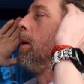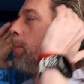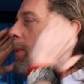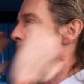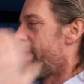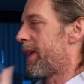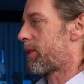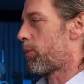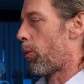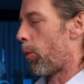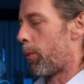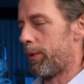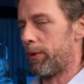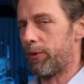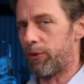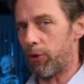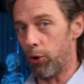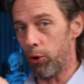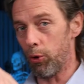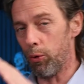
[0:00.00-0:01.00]
But that's what we'll
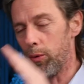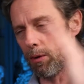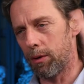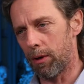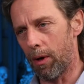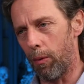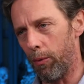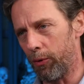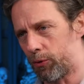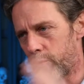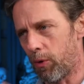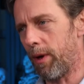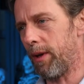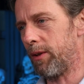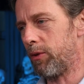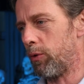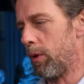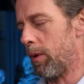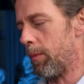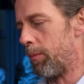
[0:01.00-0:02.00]
do, and we'll try
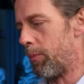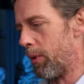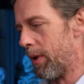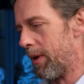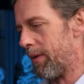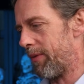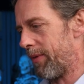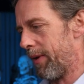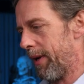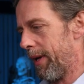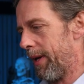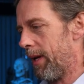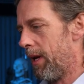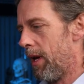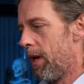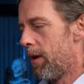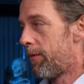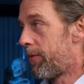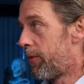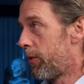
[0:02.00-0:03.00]
and do it briefly.
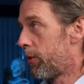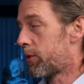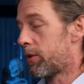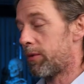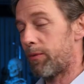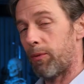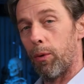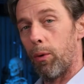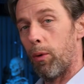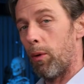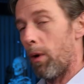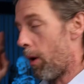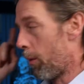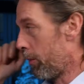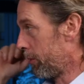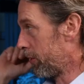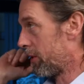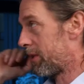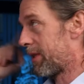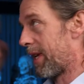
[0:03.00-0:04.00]
First of all, I
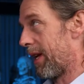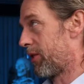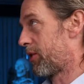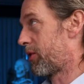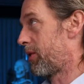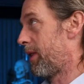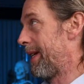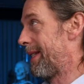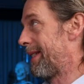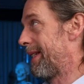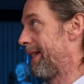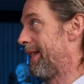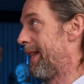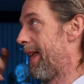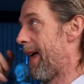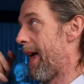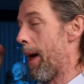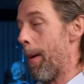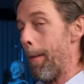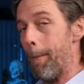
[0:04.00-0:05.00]
will just get straight in
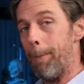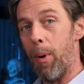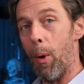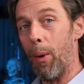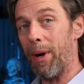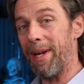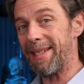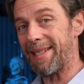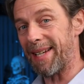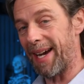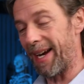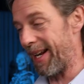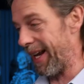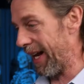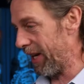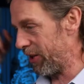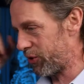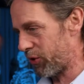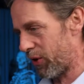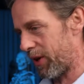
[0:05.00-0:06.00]
there and point at
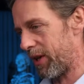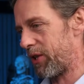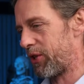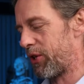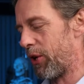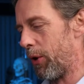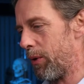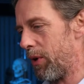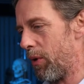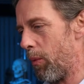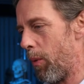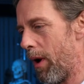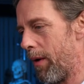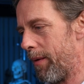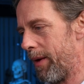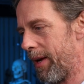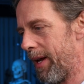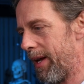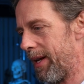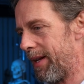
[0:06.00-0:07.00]
it and try to show you
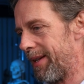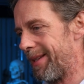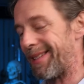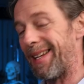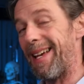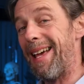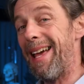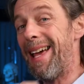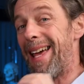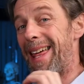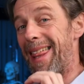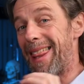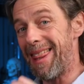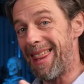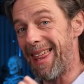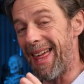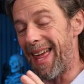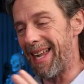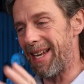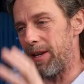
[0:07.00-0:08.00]
where it is.
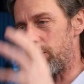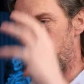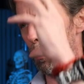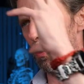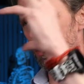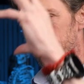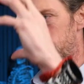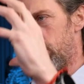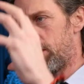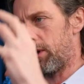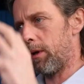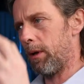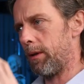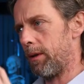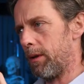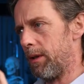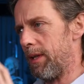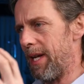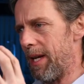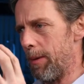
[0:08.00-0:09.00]
Then we'll look at
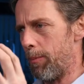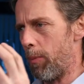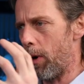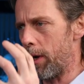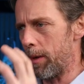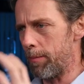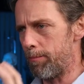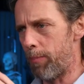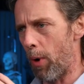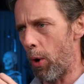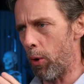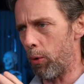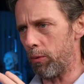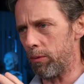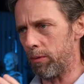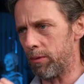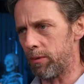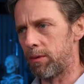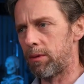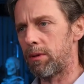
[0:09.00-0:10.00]
the nearby
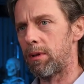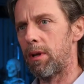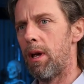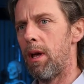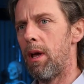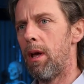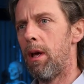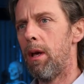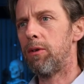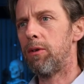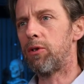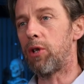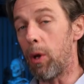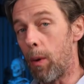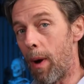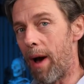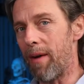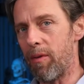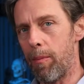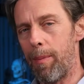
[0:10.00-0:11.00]
bones so
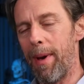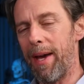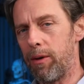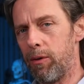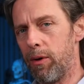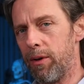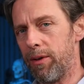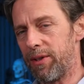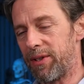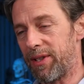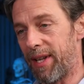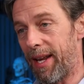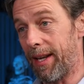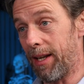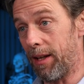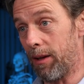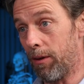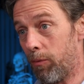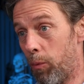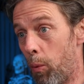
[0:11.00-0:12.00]
you have a better
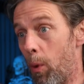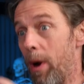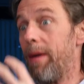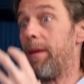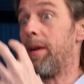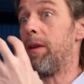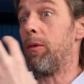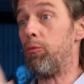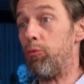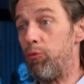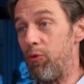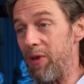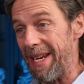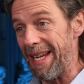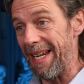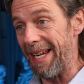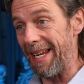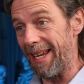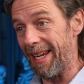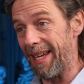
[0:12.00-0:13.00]
understanding of where it
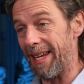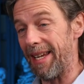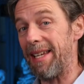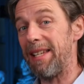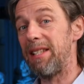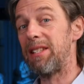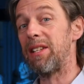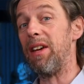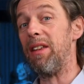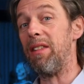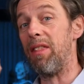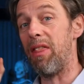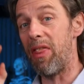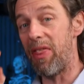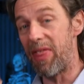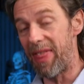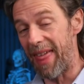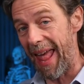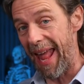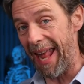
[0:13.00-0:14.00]
really is. And
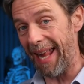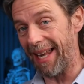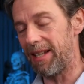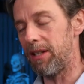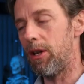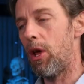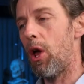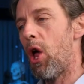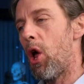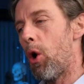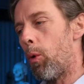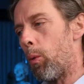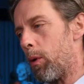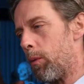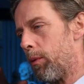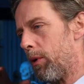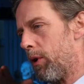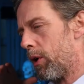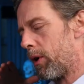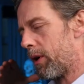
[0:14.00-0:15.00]
then we
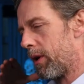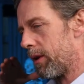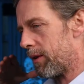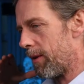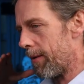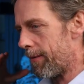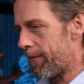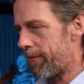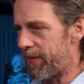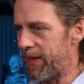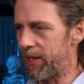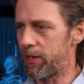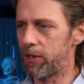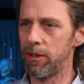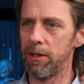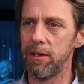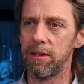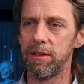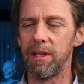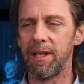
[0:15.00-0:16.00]
will look at the
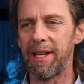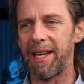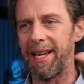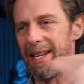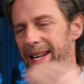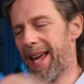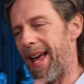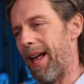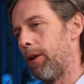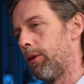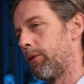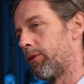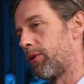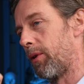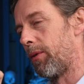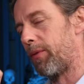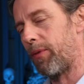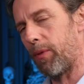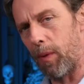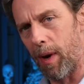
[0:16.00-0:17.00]
fissures, the canals,
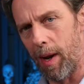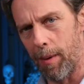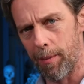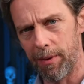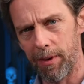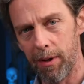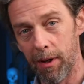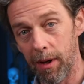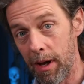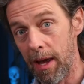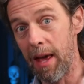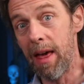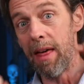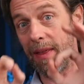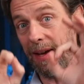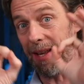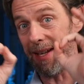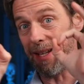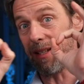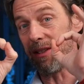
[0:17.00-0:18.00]
the foramina,
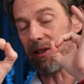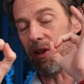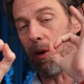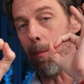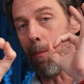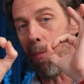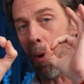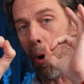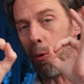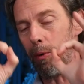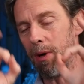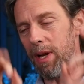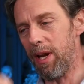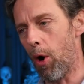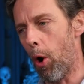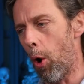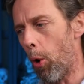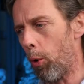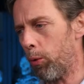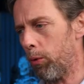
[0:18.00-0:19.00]
that is the bony
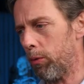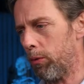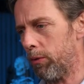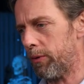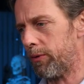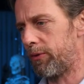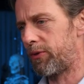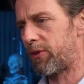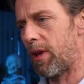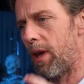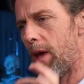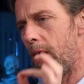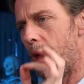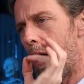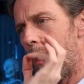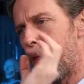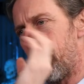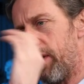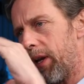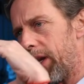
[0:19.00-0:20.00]
holes
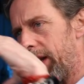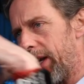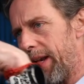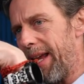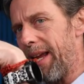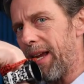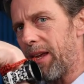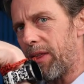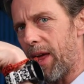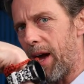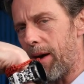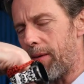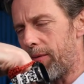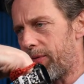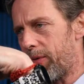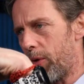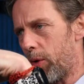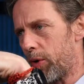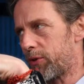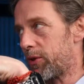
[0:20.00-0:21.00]
that link that
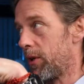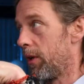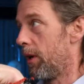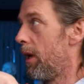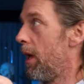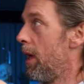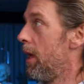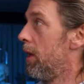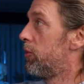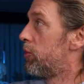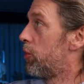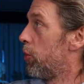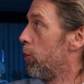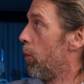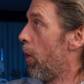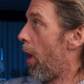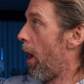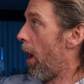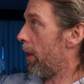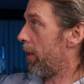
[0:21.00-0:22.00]
fossa
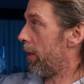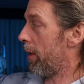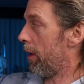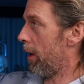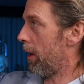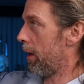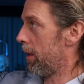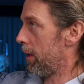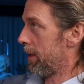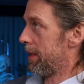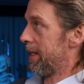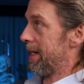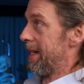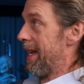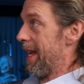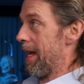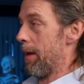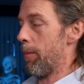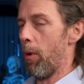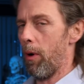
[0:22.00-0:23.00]
to other
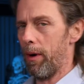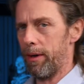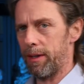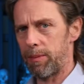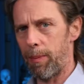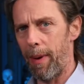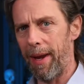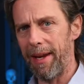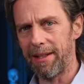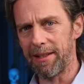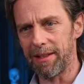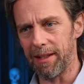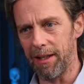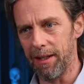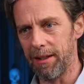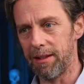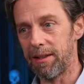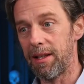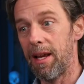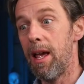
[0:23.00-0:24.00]
nearby
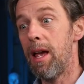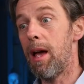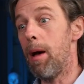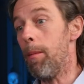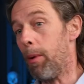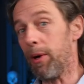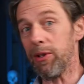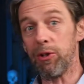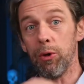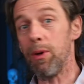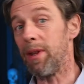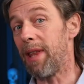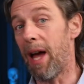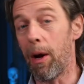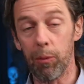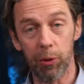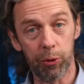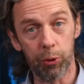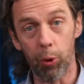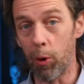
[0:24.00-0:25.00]
spaces. And by doing
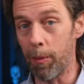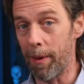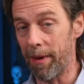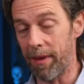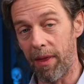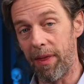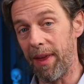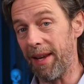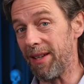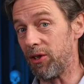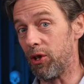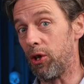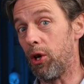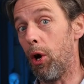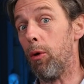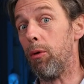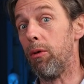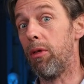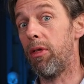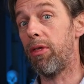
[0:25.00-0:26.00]
that, we'll talk about the things that
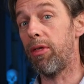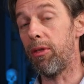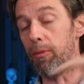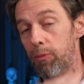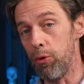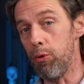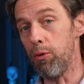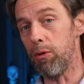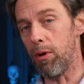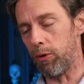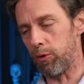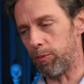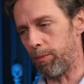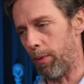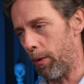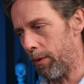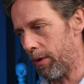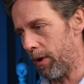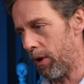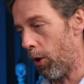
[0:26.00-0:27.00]
go through those
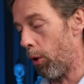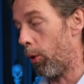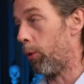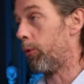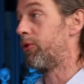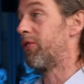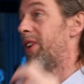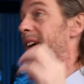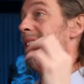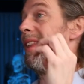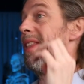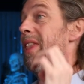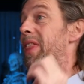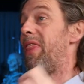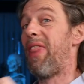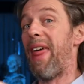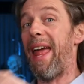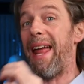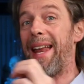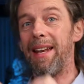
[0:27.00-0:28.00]
bony holes. And
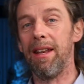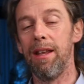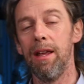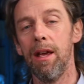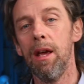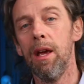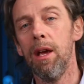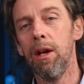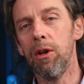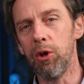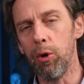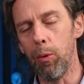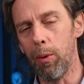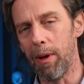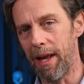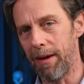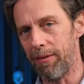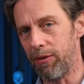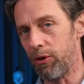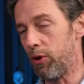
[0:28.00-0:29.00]
then you
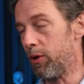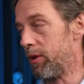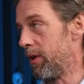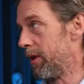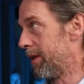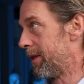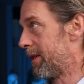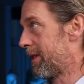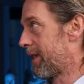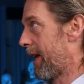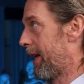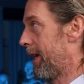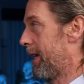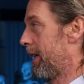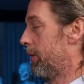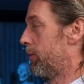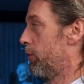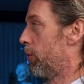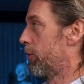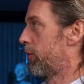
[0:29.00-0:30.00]
will have a good
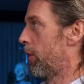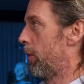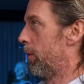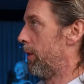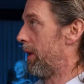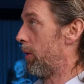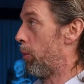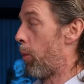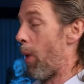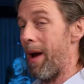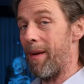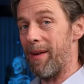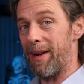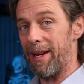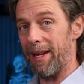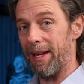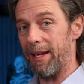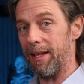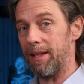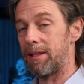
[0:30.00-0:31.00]
understanding of not only where
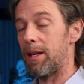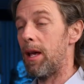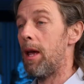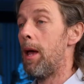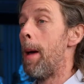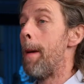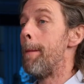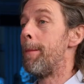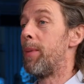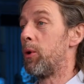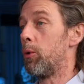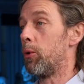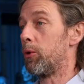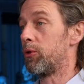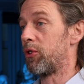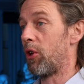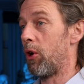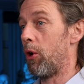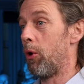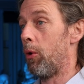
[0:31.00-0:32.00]
it is, but
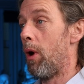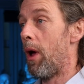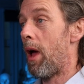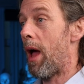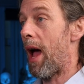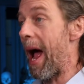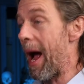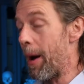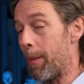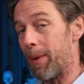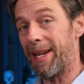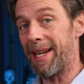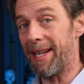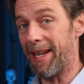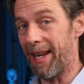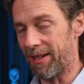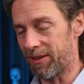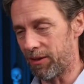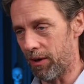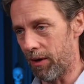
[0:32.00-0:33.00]
also how it
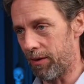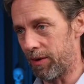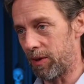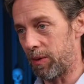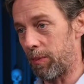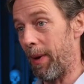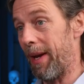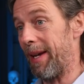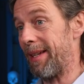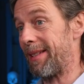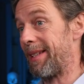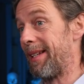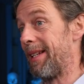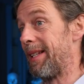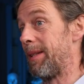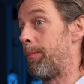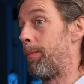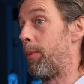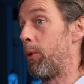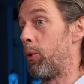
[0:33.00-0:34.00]
connects to other
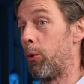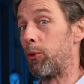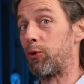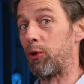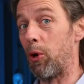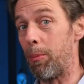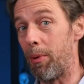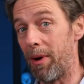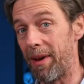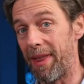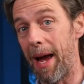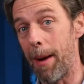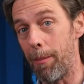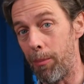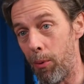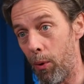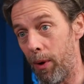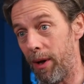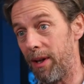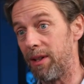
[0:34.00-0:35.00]
spaces, but also by that
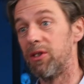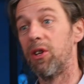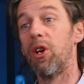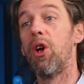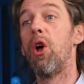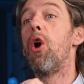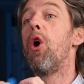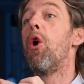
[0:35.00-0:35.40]
point,